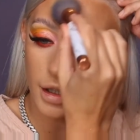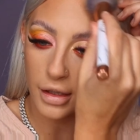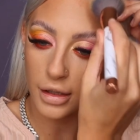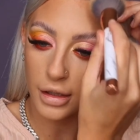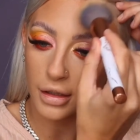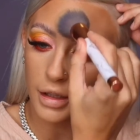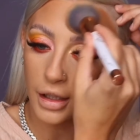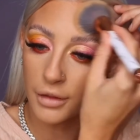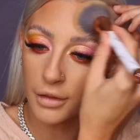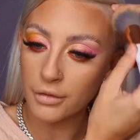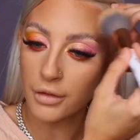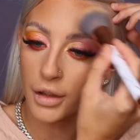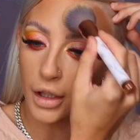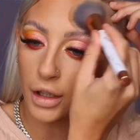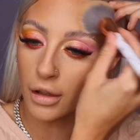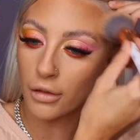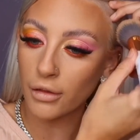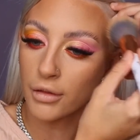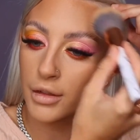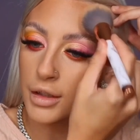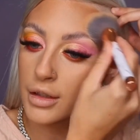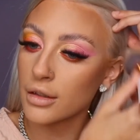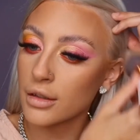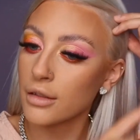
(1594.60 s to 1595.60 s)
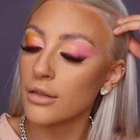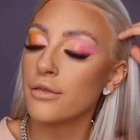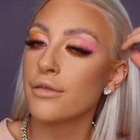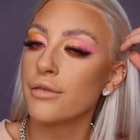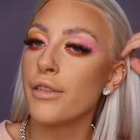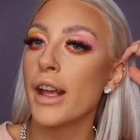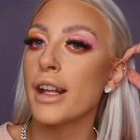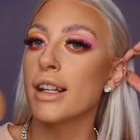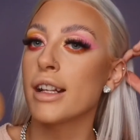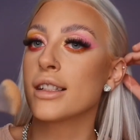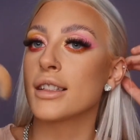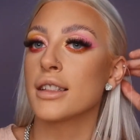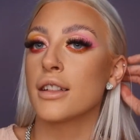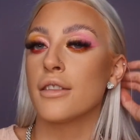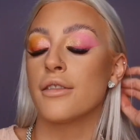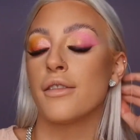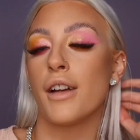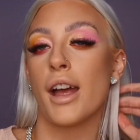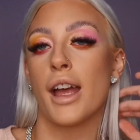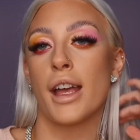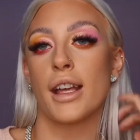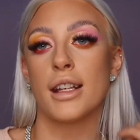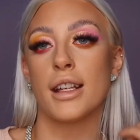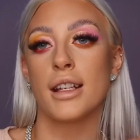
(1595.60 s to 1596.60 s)
involves face to
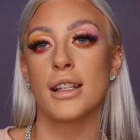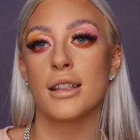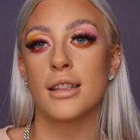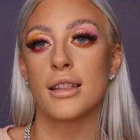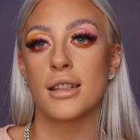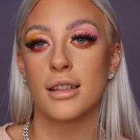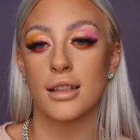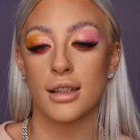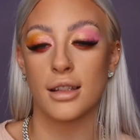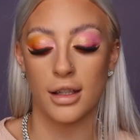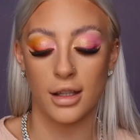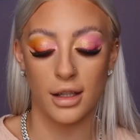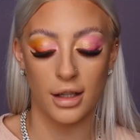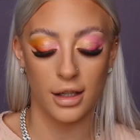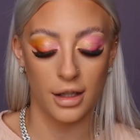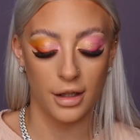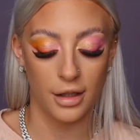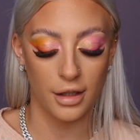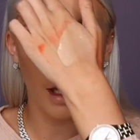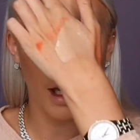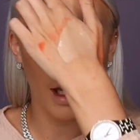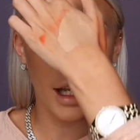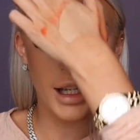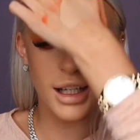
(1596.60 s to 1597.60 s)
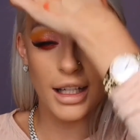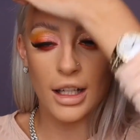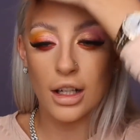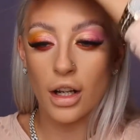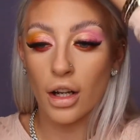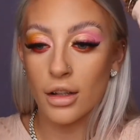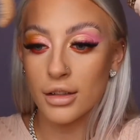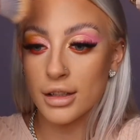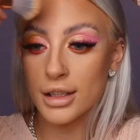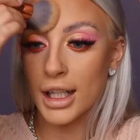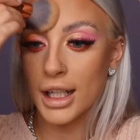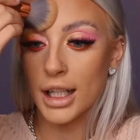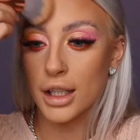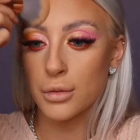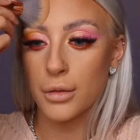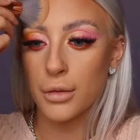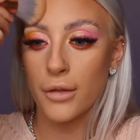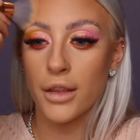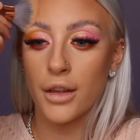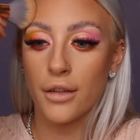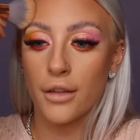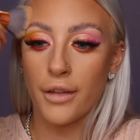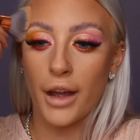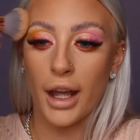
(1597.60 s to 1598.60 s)
face. Any contact with
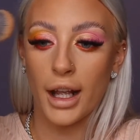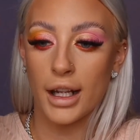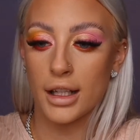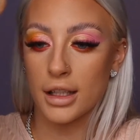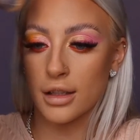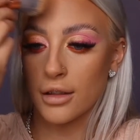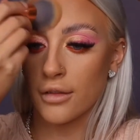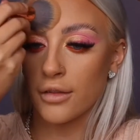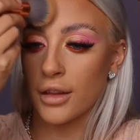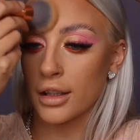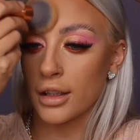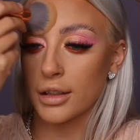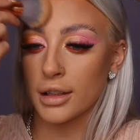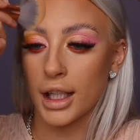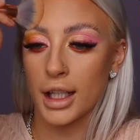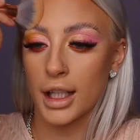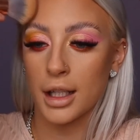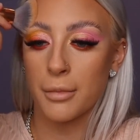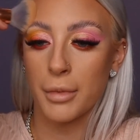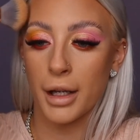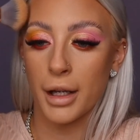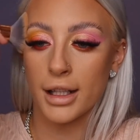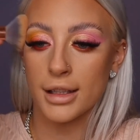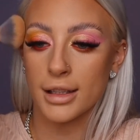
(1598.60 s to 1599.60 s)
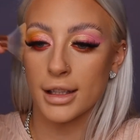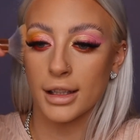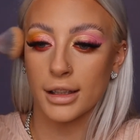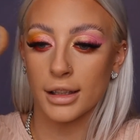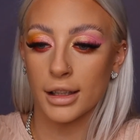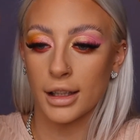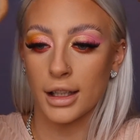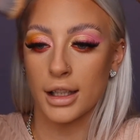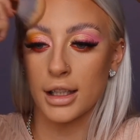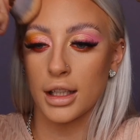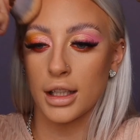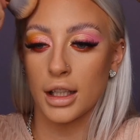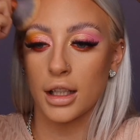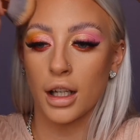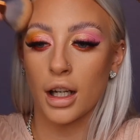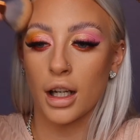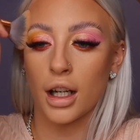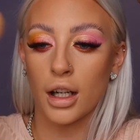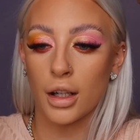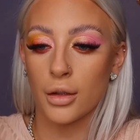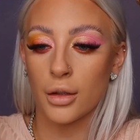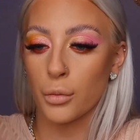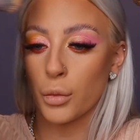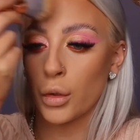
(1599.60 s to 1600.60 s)
the face of the client, basically, you
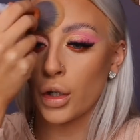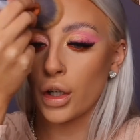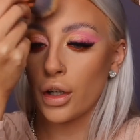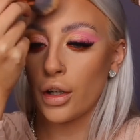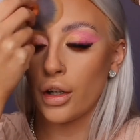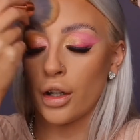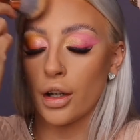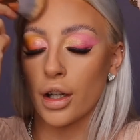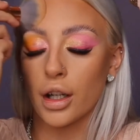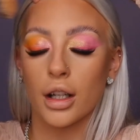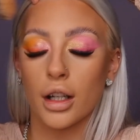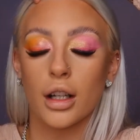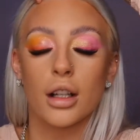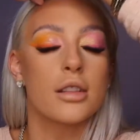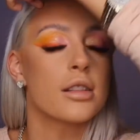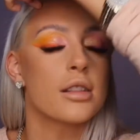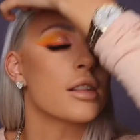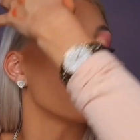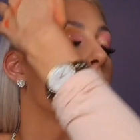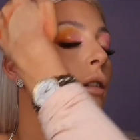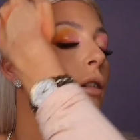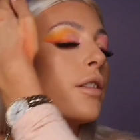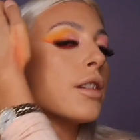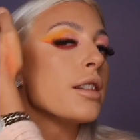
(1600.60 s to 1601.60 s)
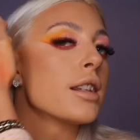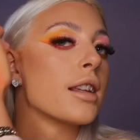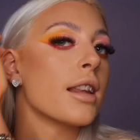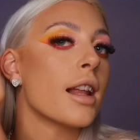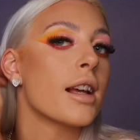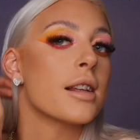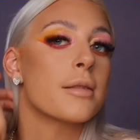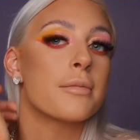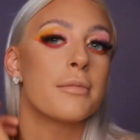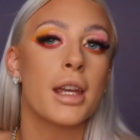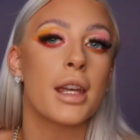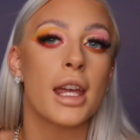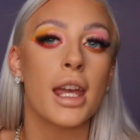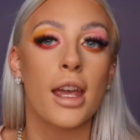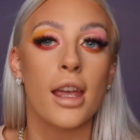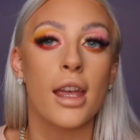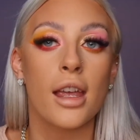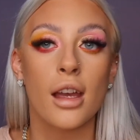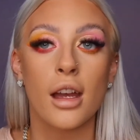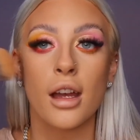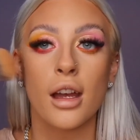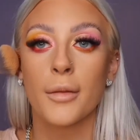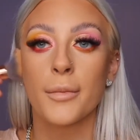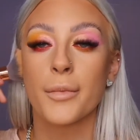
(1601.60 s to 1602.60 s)
can't work. So obviously that's me
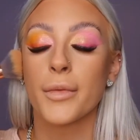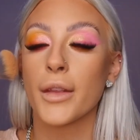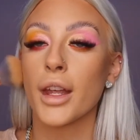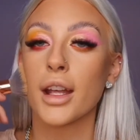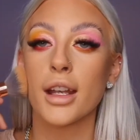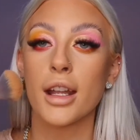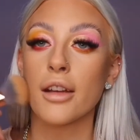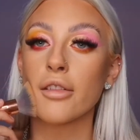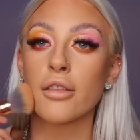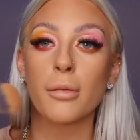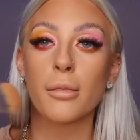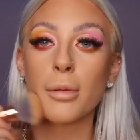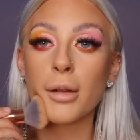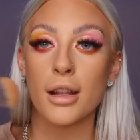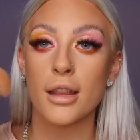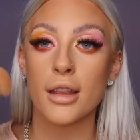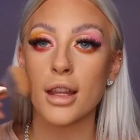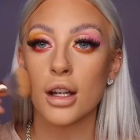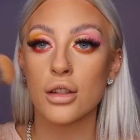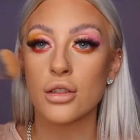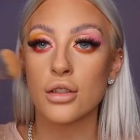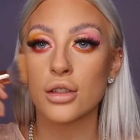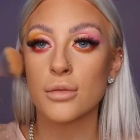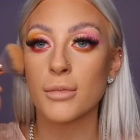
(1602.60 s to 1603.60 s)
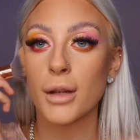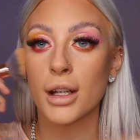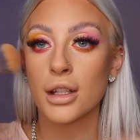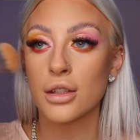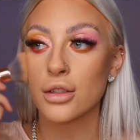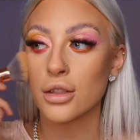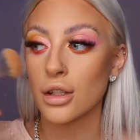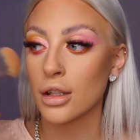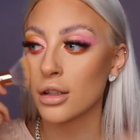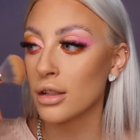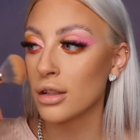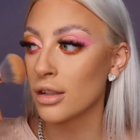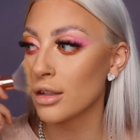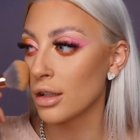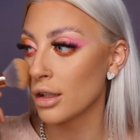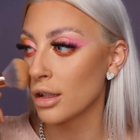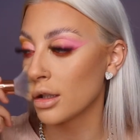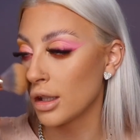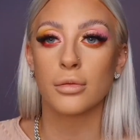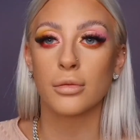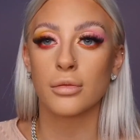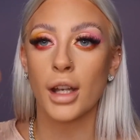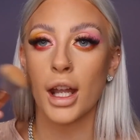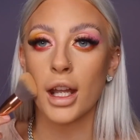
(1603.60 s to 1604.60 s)
and everybody that I just mentioned.
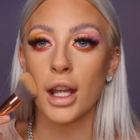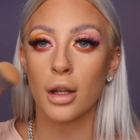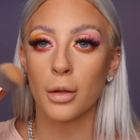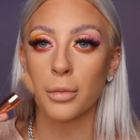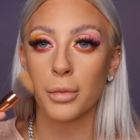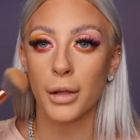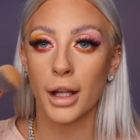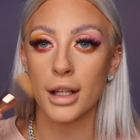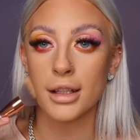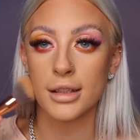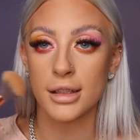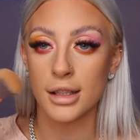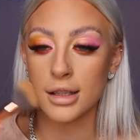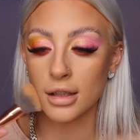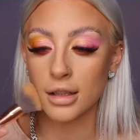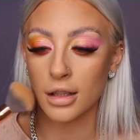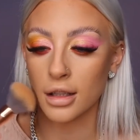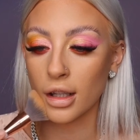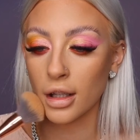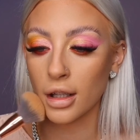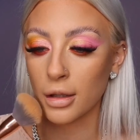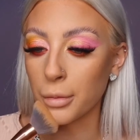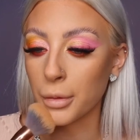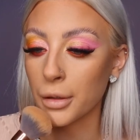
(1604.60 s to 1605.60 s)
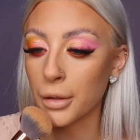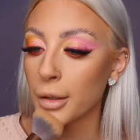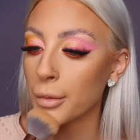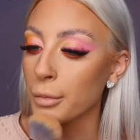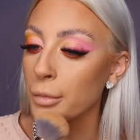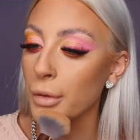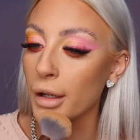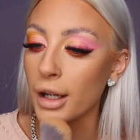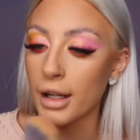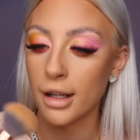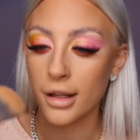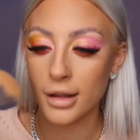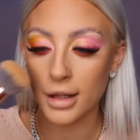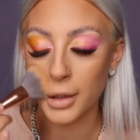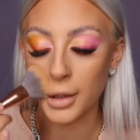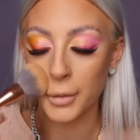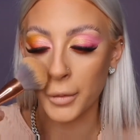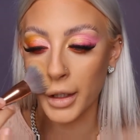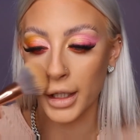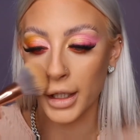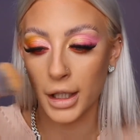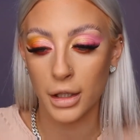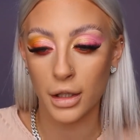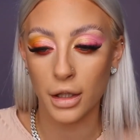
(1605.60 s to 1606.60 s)
Nail places can open, but anything
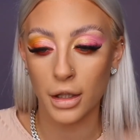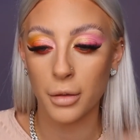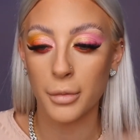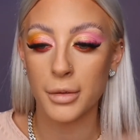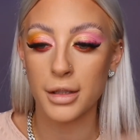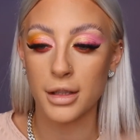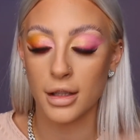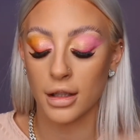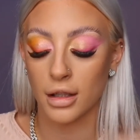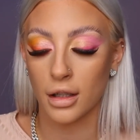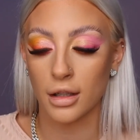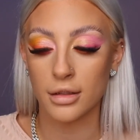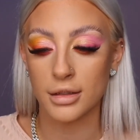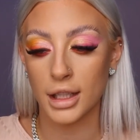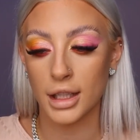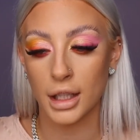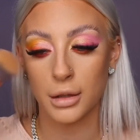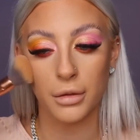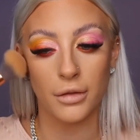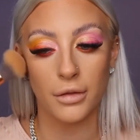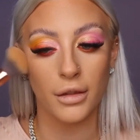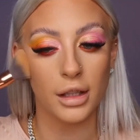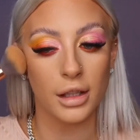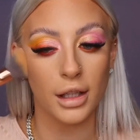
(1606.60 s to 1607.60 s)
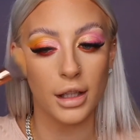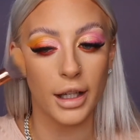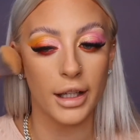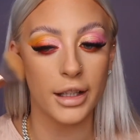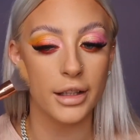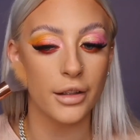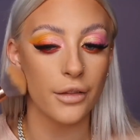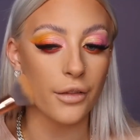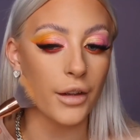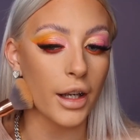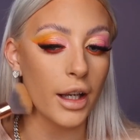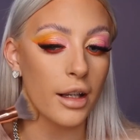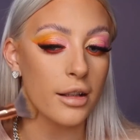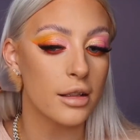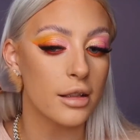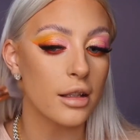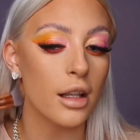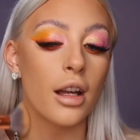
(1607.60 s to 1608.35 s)
where you come into contact with the client's face